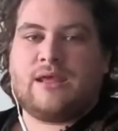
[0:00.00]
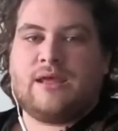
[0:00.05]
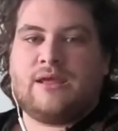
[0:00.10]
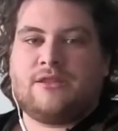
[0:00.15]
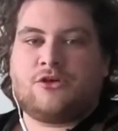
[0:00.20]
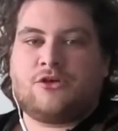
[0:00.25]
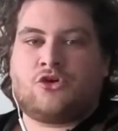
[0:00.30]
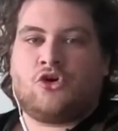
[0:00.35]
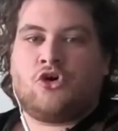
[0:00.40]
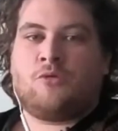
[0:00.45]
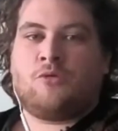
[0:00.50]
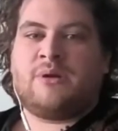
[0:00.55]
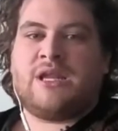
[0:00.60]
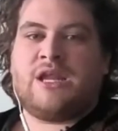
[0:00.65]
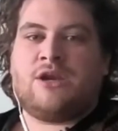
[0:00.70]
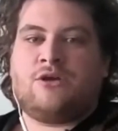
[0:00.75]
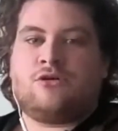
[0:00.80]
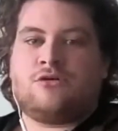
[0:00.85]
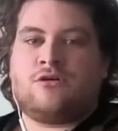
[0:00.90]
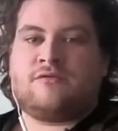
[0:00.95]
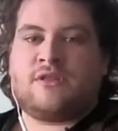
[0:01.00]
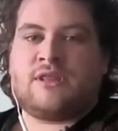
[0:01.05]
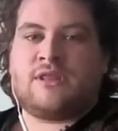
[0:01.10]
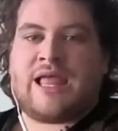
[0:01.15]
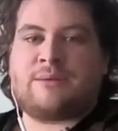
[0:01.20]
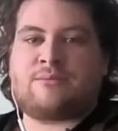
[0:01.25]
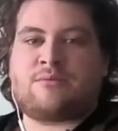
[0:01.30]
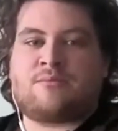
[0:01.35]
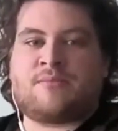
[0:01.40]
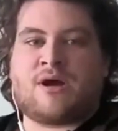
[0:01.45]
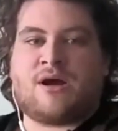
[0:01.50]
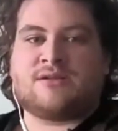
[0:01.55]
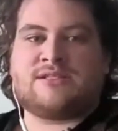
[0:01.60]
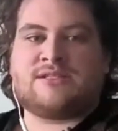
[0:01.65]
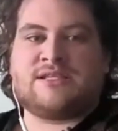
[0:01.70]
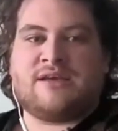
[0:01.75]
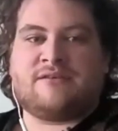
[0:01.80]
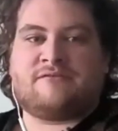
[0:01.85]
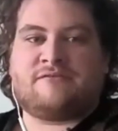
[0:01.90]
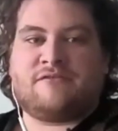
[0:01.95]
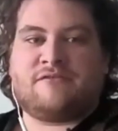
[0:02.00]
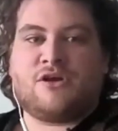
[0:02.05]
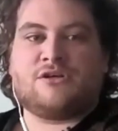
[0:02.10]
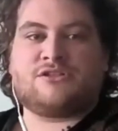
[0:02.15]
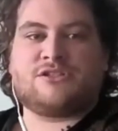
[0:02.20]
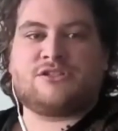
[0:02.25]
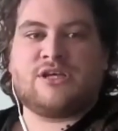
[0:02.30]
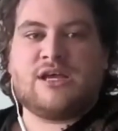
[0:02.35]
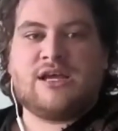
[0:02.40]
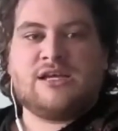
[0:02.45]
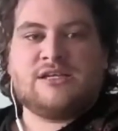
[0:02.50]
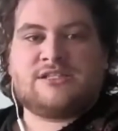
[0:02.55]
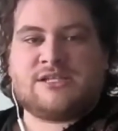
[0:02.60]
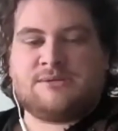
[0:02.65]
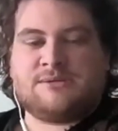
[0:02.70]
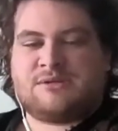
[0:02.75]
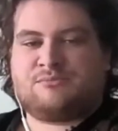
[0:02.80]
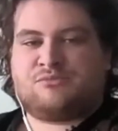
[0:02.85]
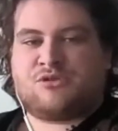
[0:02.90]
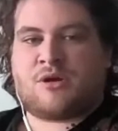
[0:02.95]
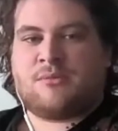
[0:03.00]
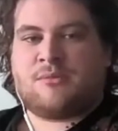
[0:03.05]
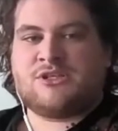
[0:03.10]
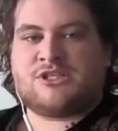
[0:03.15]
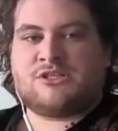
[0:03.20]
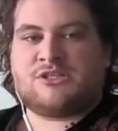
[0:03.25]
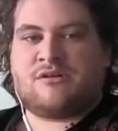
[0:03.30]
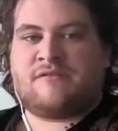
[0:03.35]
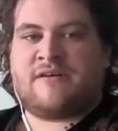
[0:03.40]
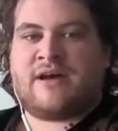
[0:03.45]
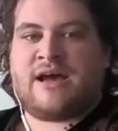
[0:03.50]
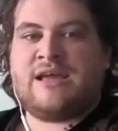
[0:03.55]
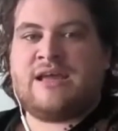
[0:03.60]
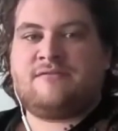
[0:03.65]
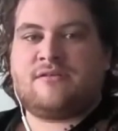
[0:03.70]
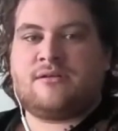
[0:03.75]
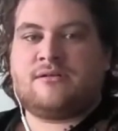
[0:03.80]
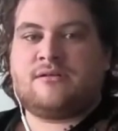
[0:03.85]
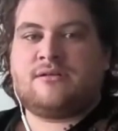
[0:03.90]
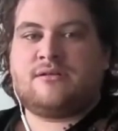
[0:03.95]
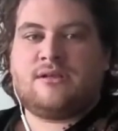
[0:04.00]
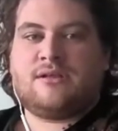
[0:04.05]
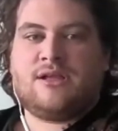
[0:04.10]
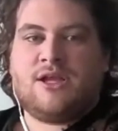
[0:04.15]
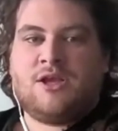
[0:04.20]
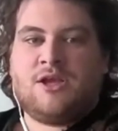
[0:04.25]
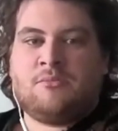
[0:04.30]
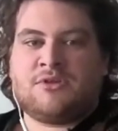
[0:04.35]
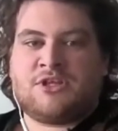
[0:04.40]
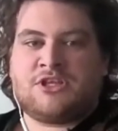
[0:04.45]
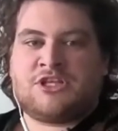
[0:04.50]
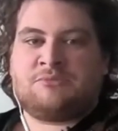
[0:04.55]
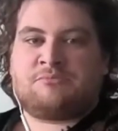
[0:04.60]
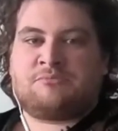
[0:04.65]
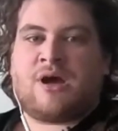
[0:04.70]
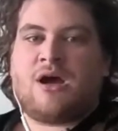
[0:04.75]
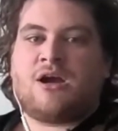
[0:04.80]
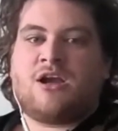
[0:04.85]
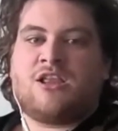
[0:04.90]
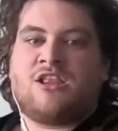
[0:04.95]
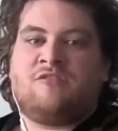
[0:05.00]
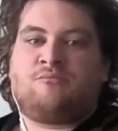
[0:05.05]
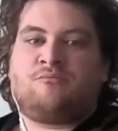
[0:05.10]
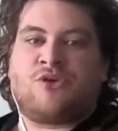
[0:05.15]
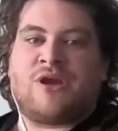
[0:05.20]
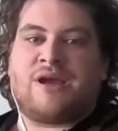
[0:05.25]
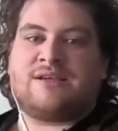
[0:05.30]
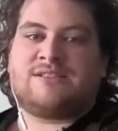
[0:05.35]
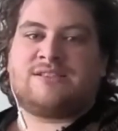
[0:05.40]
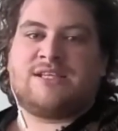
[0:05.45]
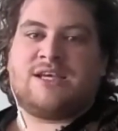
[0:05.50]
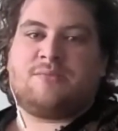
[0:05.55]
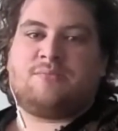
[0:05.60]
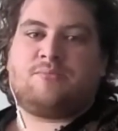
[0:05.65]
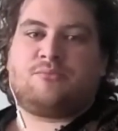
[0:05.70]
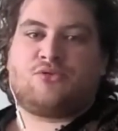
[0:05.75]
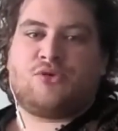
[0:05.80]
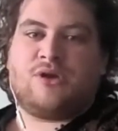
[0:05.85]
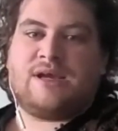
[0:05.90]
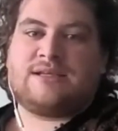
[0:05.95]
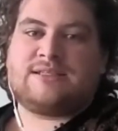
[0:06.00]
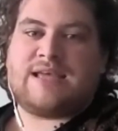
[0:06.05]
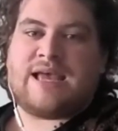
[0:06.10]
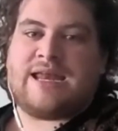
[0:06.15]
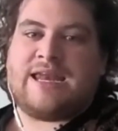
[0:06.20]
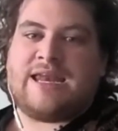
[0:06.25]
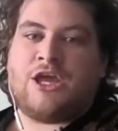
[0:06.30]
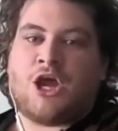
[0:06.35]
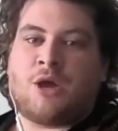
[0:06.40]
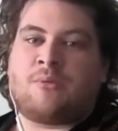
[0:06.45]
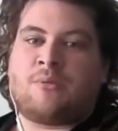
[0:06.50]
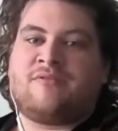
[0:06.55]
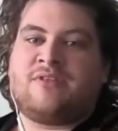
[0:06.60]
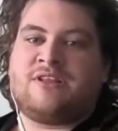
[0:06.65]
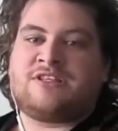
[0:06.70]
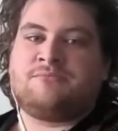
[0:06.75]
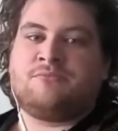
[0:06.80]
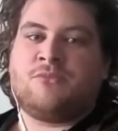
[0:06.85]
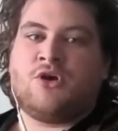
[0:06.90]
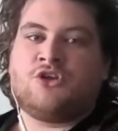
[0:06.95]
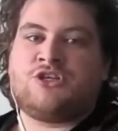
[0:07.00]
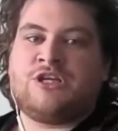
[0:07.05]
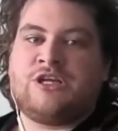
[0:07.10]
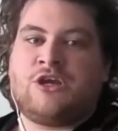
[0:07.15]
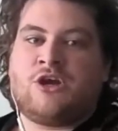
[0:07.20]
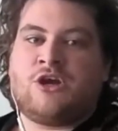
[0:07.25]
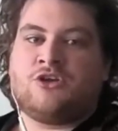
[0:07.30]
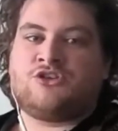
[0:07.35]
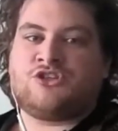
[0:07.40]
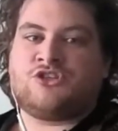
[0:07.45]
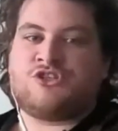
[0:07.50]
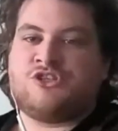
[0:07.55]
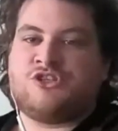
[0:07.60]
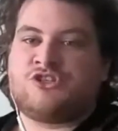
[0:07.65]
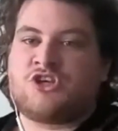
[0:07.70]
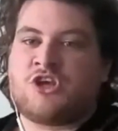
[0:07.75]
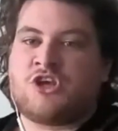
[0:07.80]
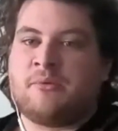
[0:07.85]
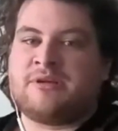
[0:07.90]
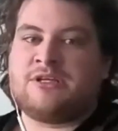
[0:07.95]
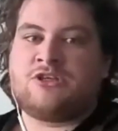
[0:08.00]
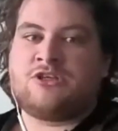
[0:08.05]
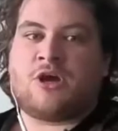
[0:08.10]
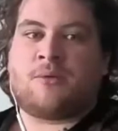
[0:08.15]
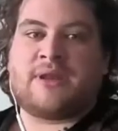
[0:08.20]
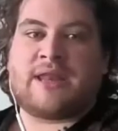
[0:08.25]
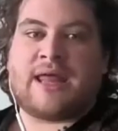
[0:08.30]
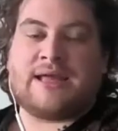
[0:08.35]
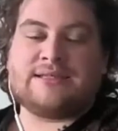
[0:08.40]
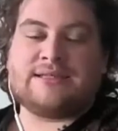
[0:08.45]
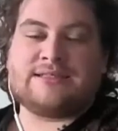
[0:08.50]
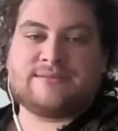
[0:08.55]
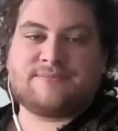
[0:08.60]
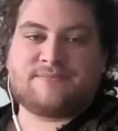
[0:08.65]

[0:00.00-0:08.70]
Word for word: the Corbyn era of the Labour Party at first seemed to promise a revival, but the debacle of Brexit pricked any hope of this emerging consciousness coming to dominate.